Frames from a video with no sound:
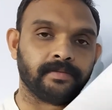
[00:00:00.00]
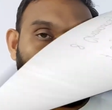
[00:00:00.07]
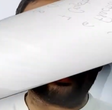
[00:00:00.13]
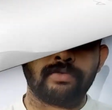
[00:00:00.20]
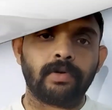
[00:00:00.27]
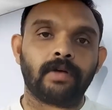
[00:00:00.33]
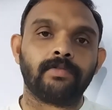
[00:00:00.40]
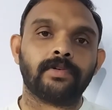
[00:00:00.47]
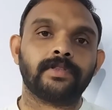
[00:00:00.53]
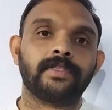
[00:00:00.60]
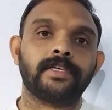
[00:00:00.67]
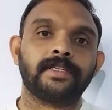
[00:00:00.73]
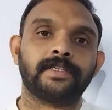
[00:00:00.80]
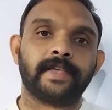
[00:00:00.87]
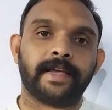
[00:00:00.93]
Throughout
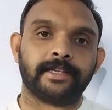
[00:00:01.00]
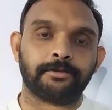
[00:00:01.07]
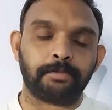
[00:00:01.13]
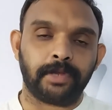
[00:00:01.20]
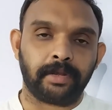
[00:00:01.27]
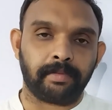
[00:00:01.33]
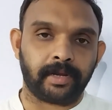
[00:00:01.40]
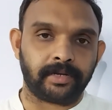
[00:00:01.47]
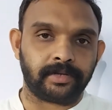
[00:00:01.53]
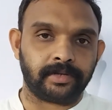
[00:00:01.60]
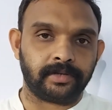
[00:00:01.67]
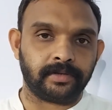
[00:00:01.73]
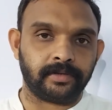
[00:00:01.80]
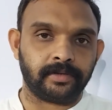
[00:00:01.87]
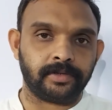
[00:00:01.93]
this experiment,
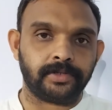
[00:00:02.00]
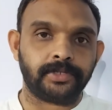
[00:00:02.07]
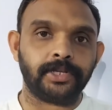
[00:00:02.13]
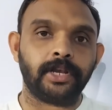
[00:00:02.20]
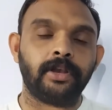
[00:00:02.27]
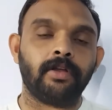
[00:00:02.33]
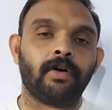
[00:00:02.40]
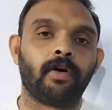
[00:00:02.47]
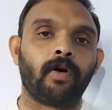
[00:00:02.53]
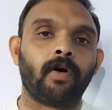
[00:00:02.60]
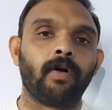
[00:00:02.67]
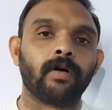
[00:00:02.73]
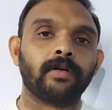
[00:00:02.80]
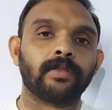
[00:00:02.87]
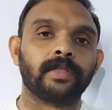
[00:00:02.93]
till
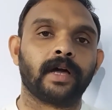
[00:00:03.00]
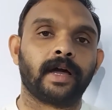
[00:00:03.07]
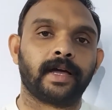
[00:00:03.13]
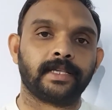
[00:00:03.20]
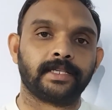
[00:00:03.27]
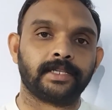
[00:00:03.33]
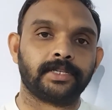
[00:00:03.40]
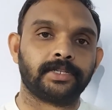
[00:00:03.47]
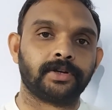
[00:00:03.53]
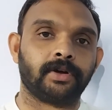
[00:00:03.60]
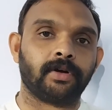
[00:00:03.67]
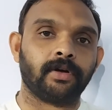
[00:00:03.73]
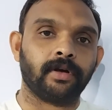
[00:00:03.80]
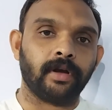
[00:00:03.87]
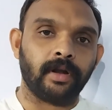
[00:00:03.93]
all the
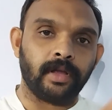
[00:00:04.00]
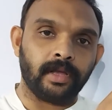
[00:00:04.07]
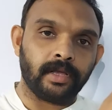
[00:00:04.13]
acetone